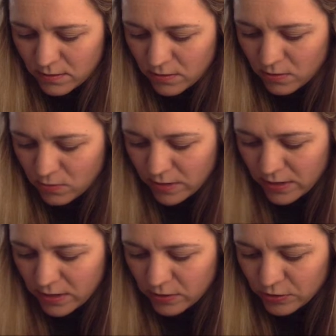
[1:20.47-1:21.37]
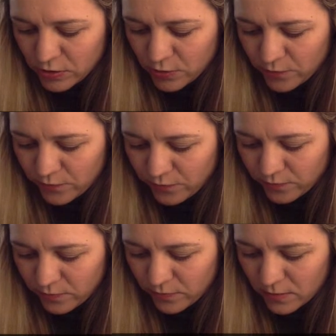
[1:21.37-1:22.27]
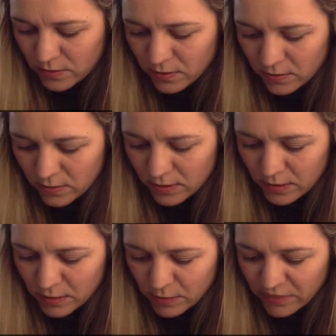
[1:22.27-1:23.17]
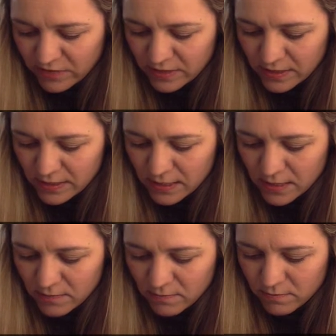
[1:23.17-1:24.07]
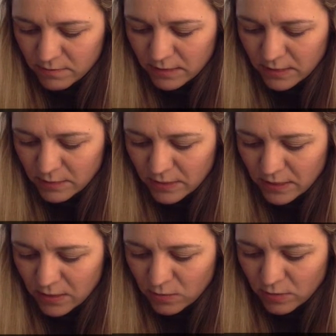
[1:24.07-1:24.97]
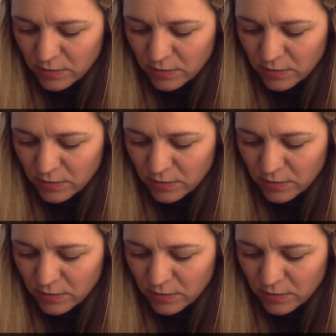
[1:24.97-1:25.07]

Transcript: R one and R two. This is my V C C. Let's imagine I want